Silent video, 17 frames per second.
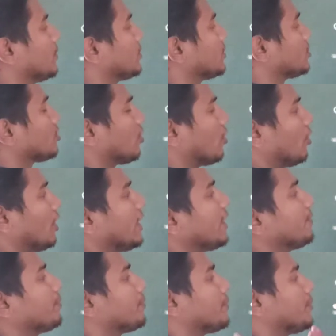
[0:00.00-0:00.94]
So
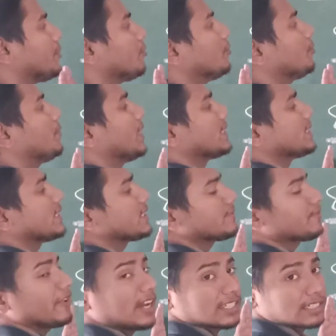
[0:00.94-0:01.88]
if two
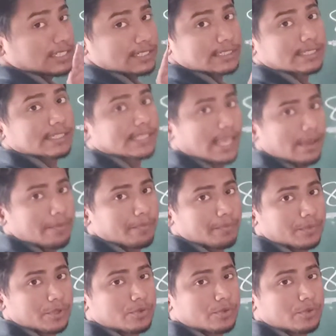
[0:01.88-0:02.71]
places first same,